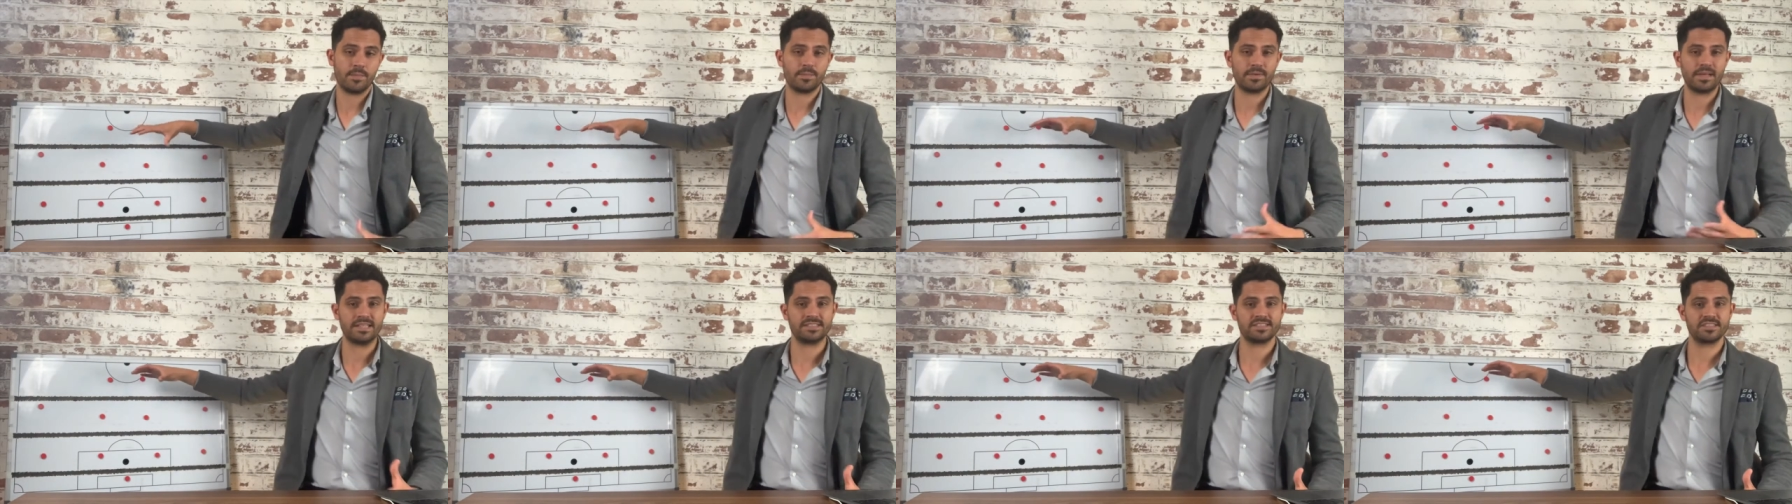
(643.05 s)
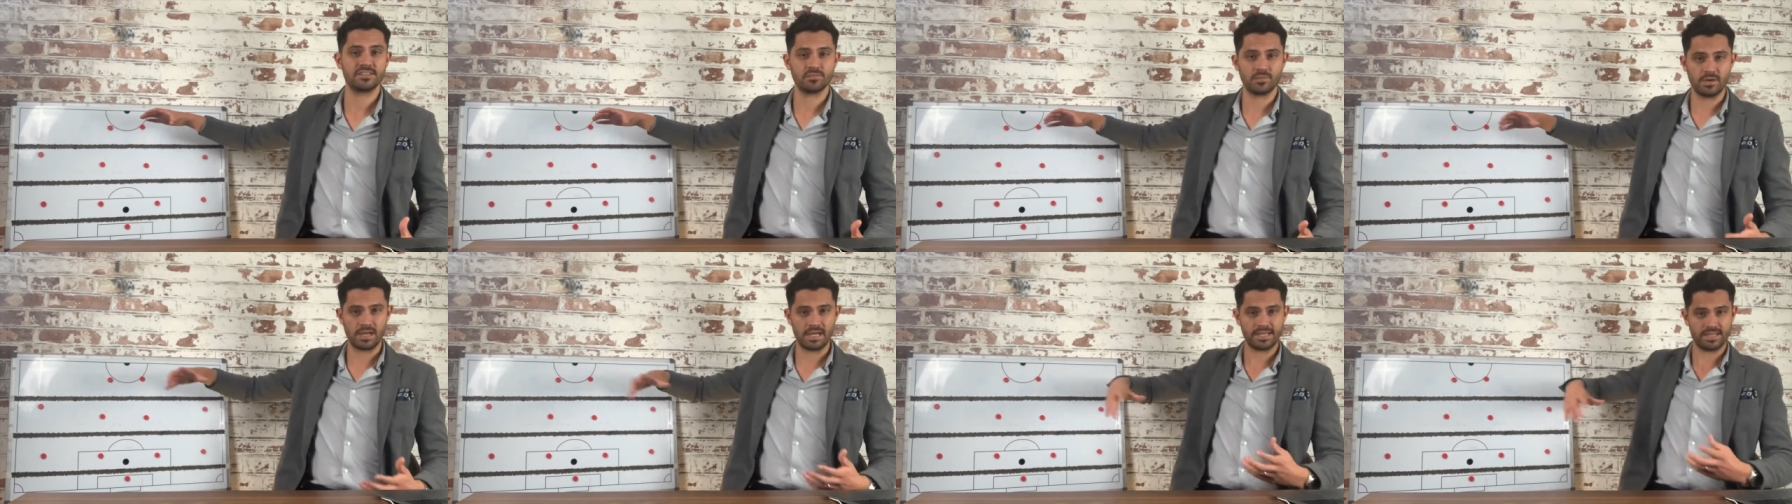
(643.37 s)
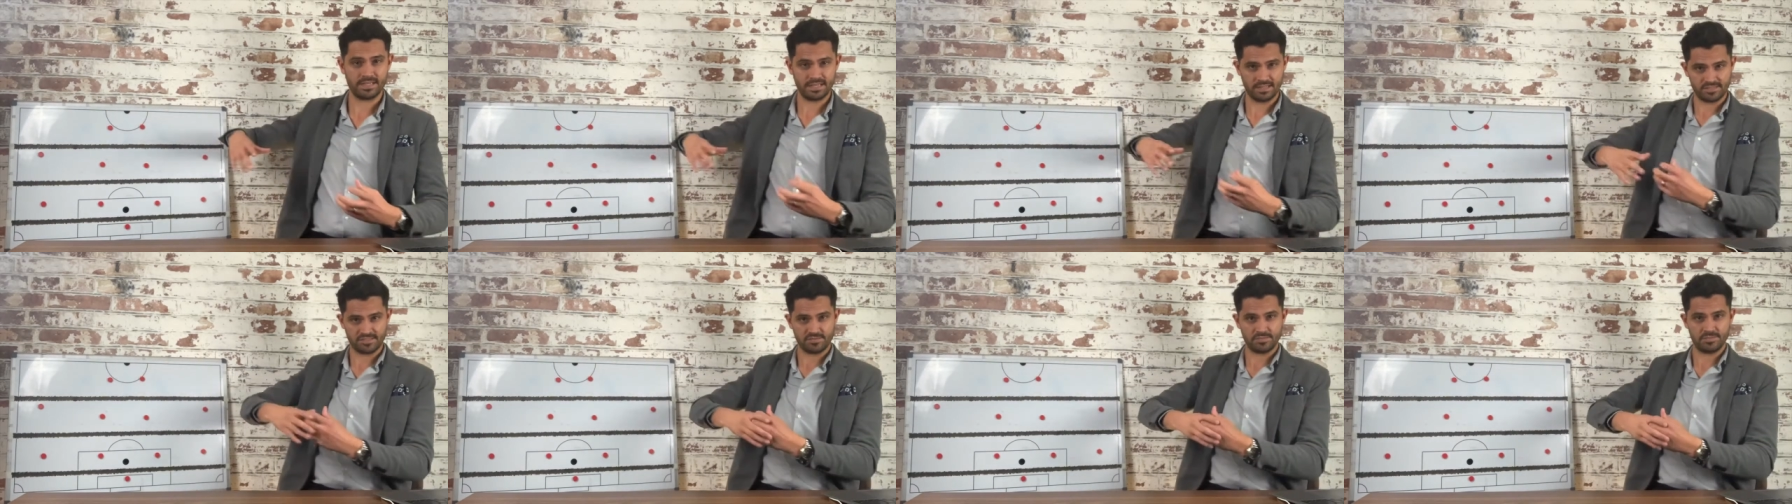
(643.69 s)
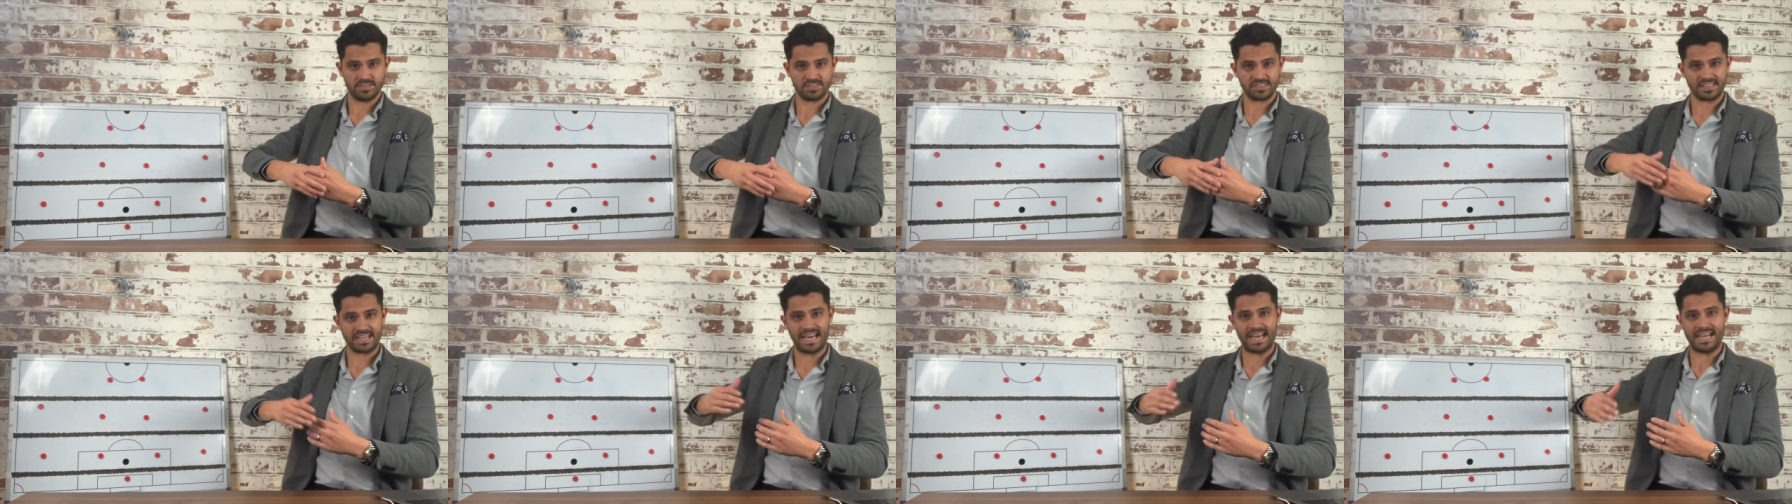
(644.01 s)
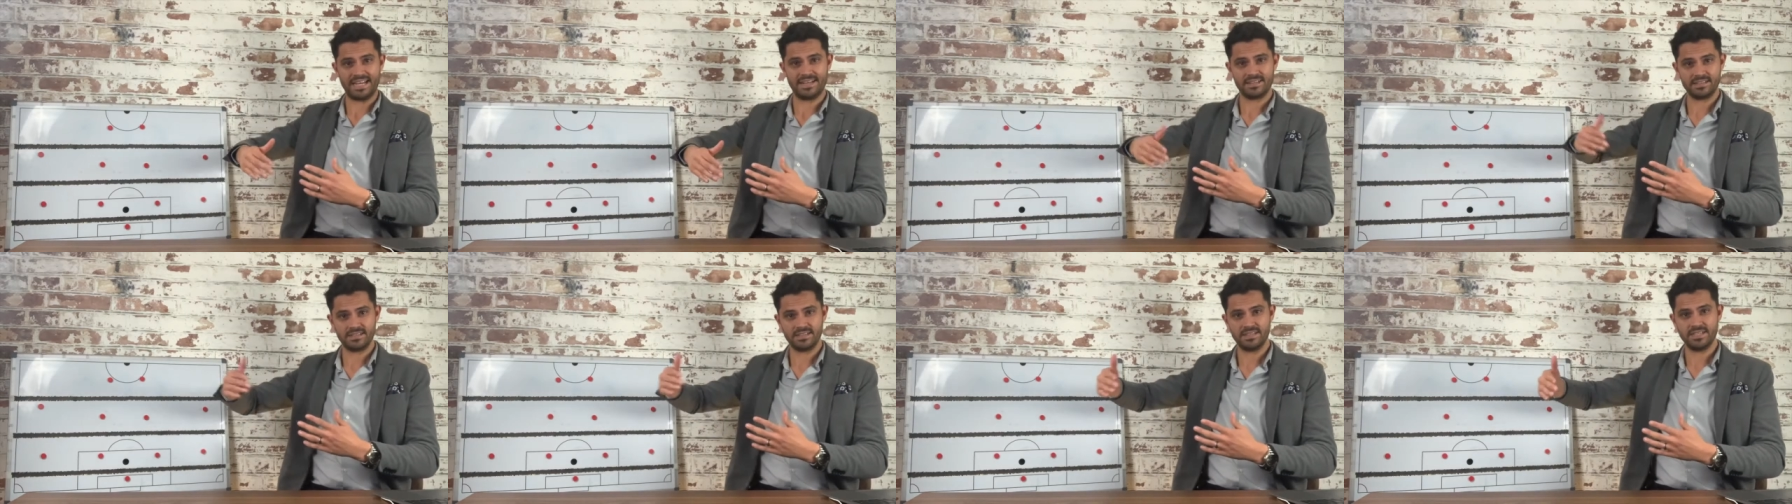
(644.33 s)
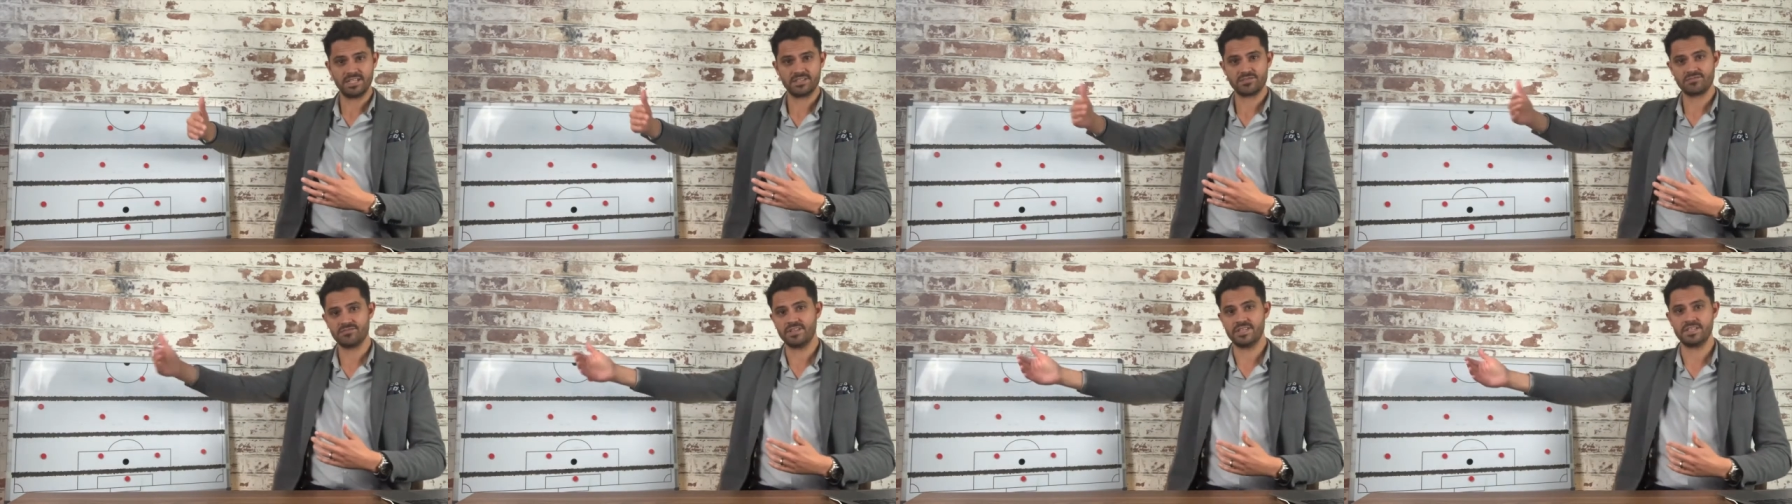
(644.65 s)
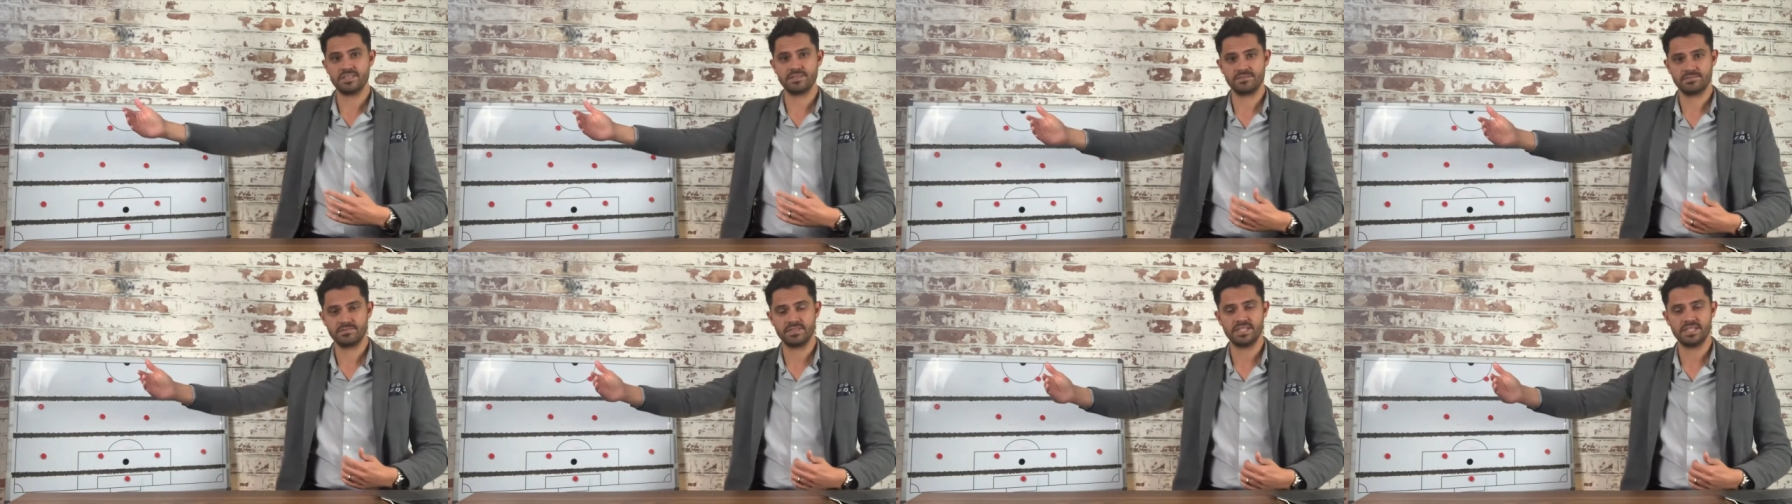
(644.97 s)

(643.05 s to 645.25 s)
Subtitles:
places where customers can literally